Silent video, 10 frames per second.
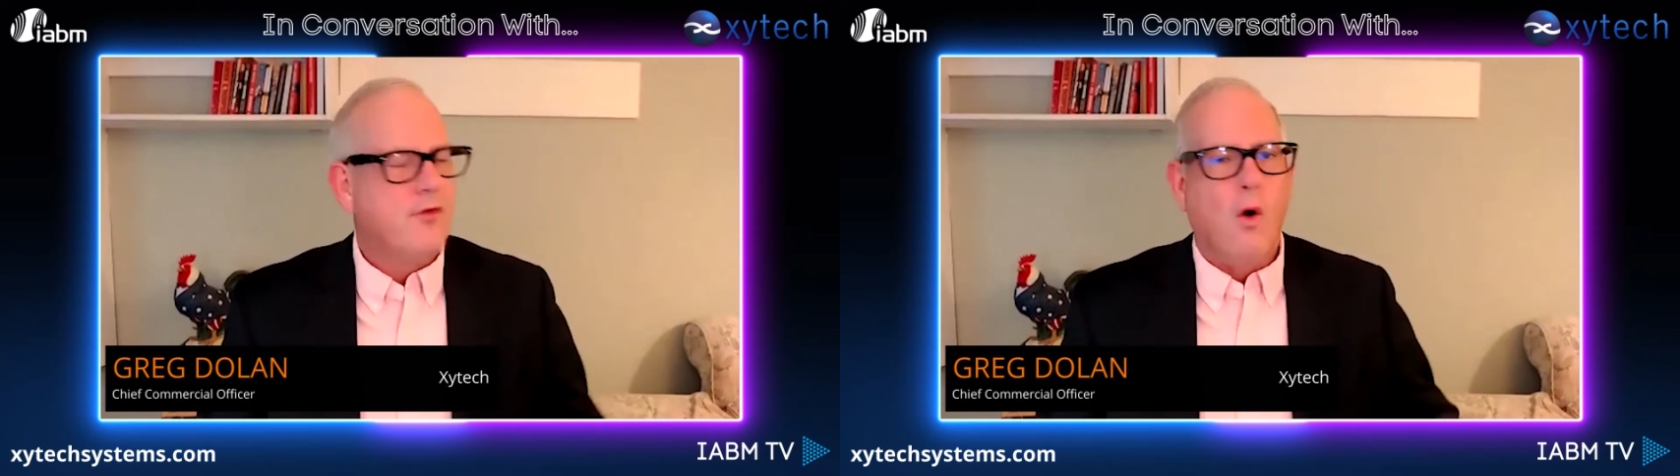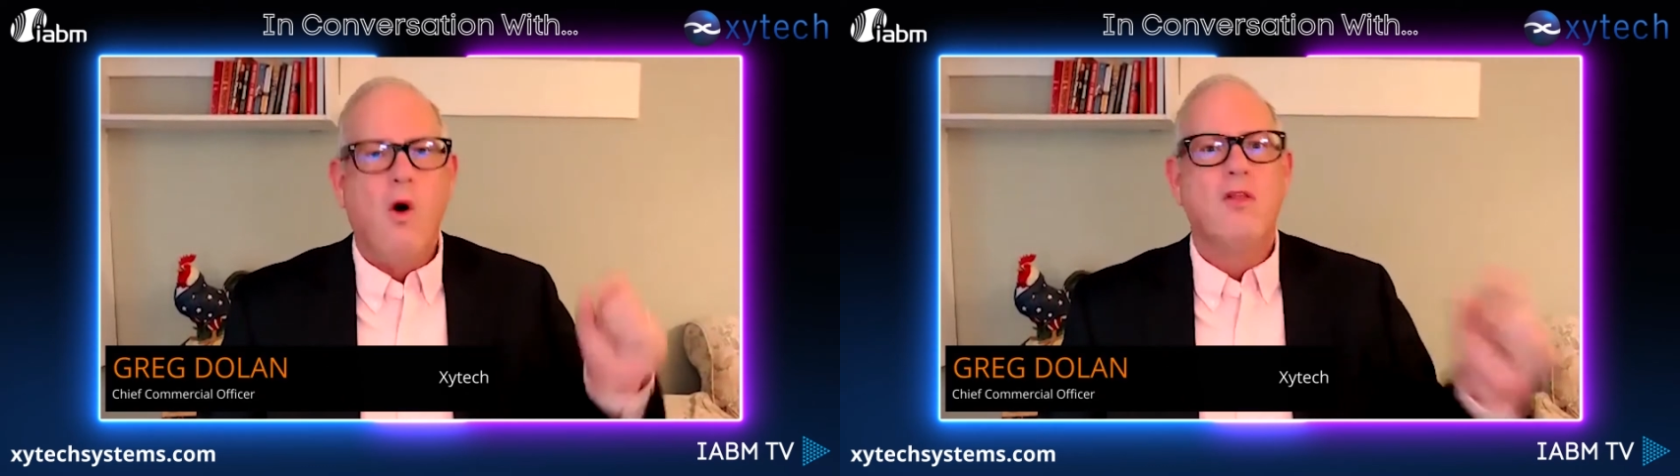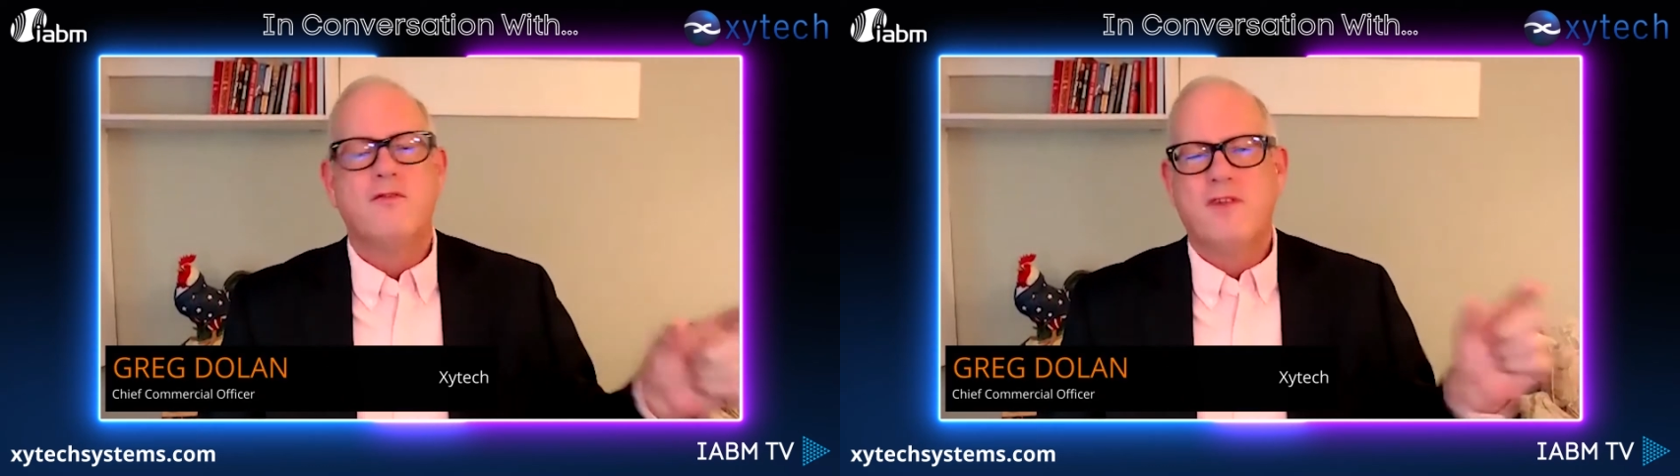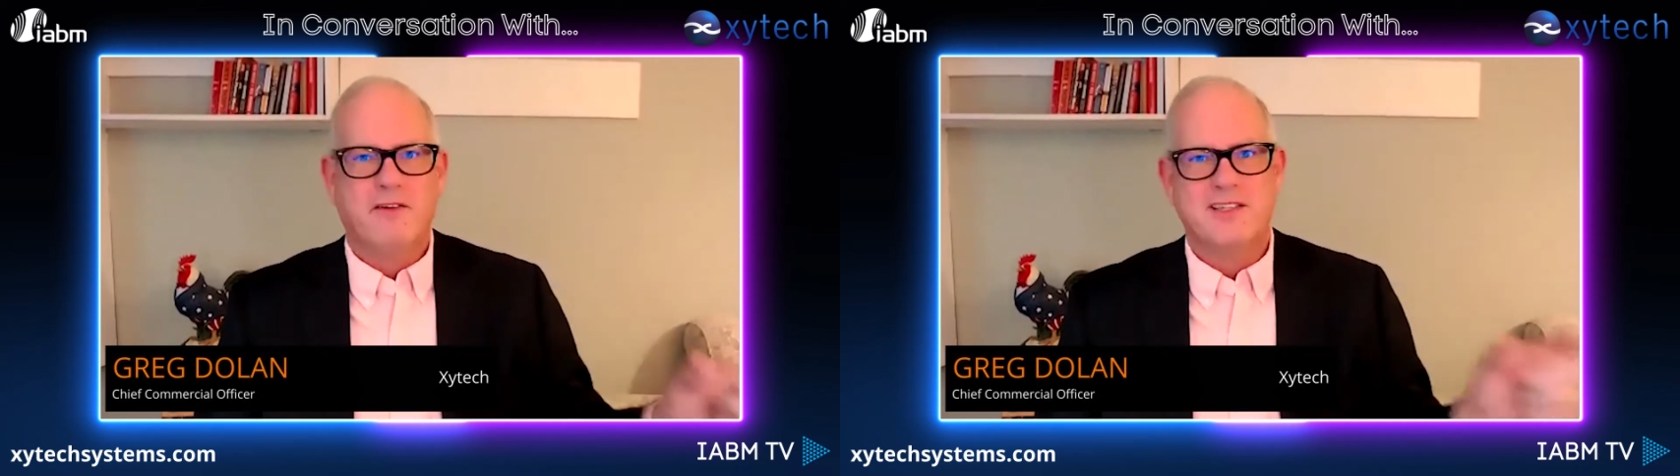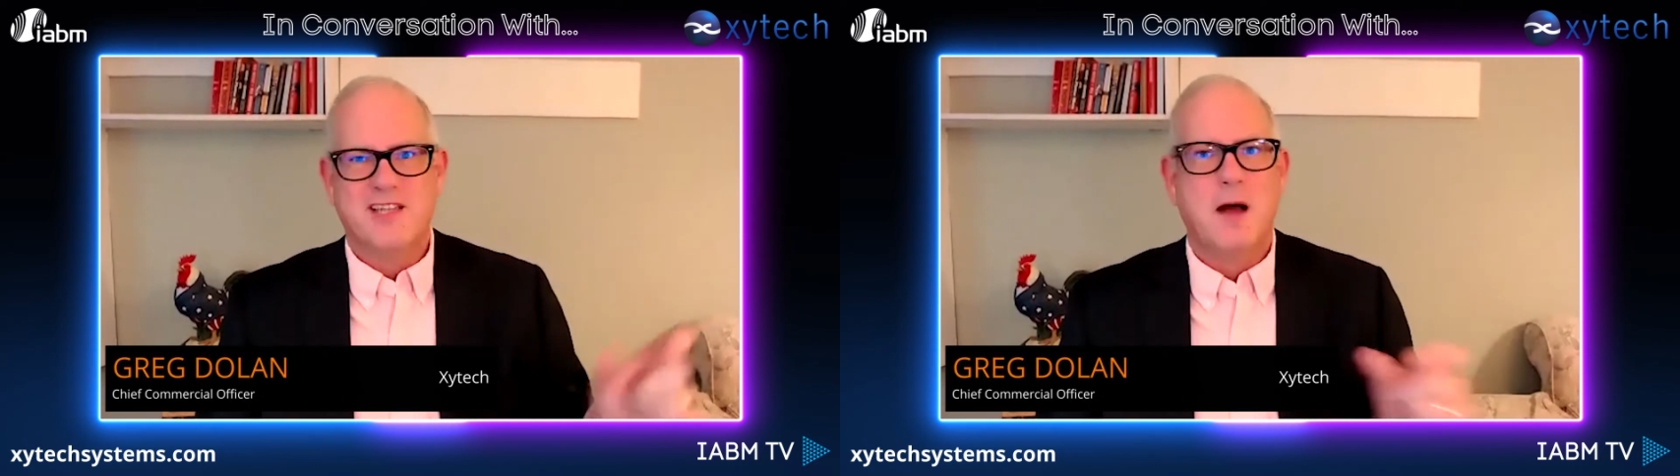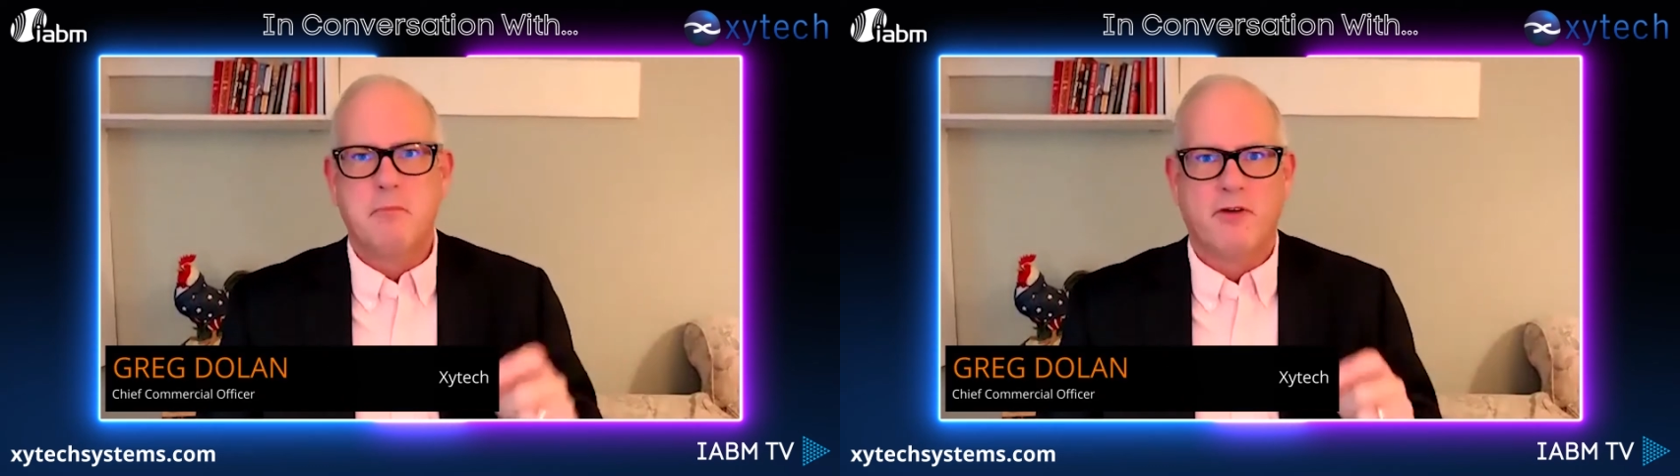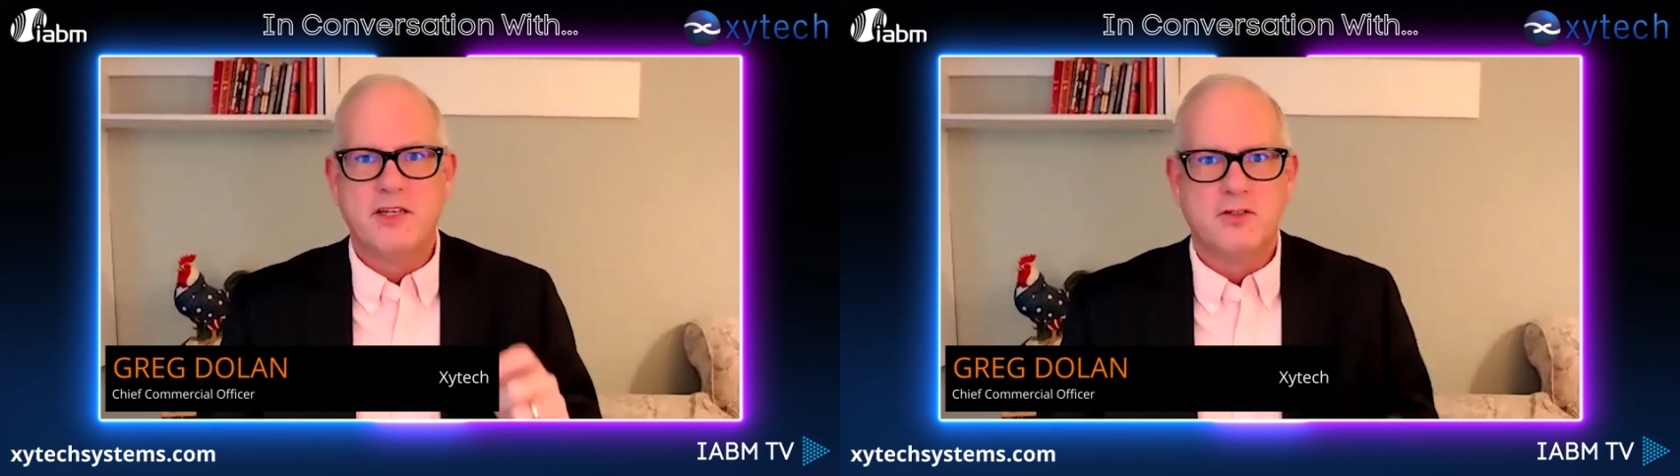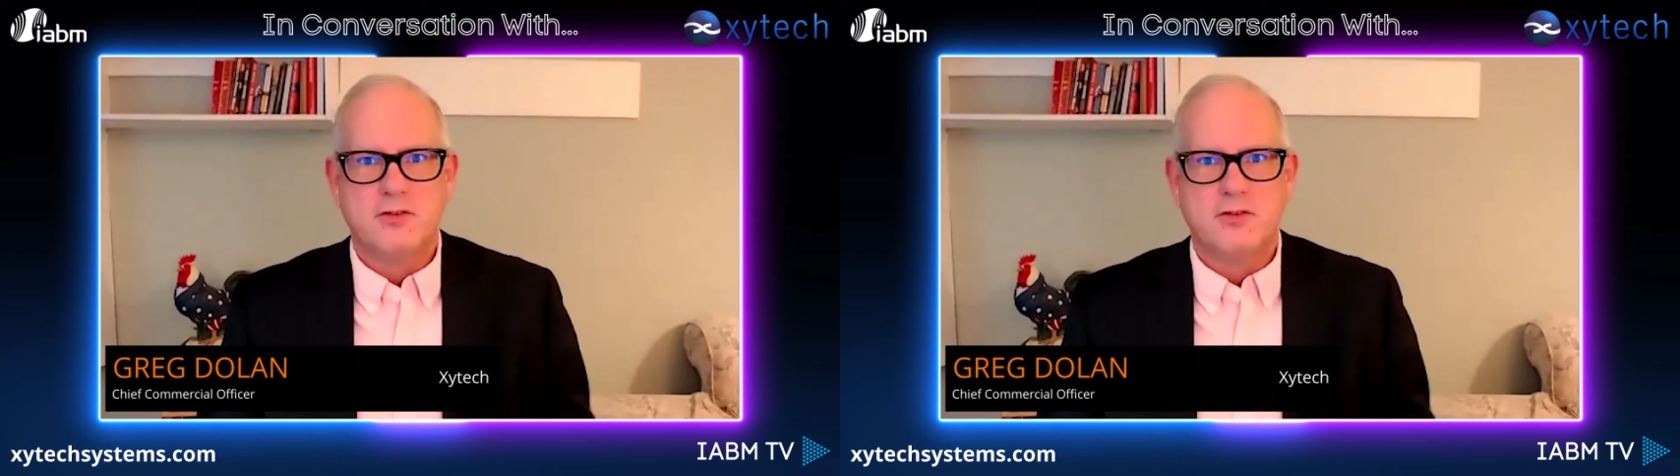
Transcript: all the various operational